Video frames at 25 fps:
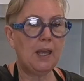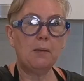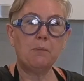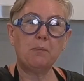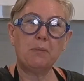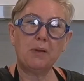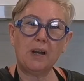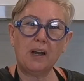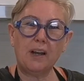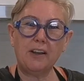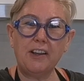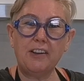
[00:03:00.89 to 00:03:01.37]

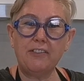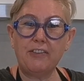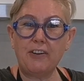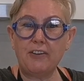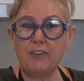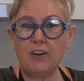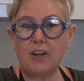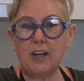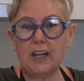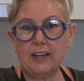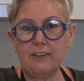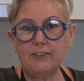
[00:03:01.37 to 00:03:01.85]
But if I've
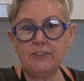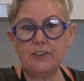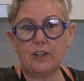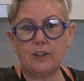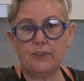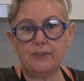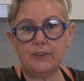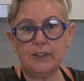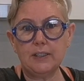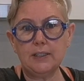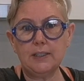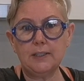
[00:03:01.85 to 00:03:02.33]
got
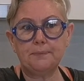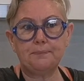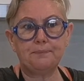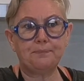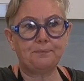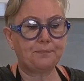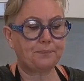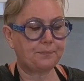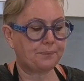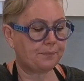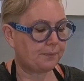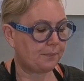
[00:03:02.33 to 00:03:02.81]
leftovers,
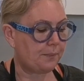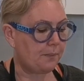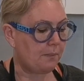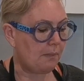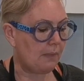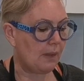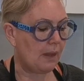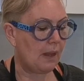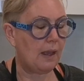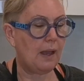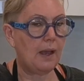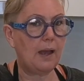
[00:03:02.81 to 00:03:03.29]

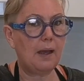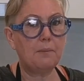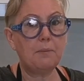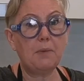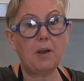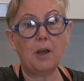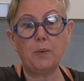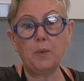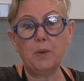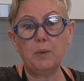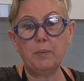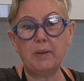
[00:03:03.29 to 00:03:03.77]

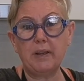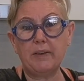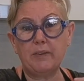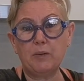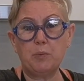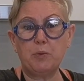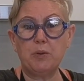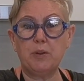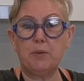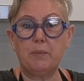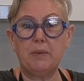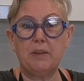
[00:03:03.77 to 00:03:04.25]
I want to be able to
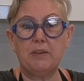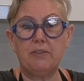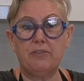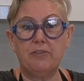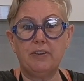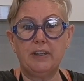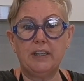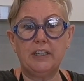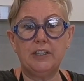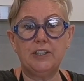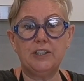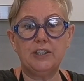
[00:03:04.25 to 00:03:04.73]
put them in the
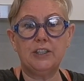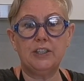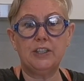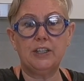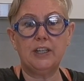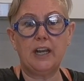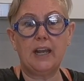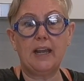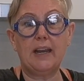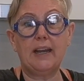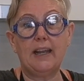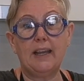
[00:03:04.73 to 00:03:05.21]
fridge
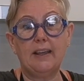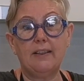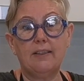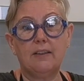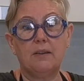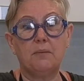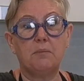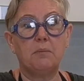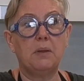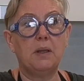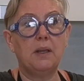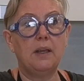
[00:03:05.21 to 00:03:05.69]
and eat
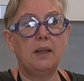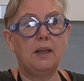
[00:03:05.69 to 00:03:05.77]
them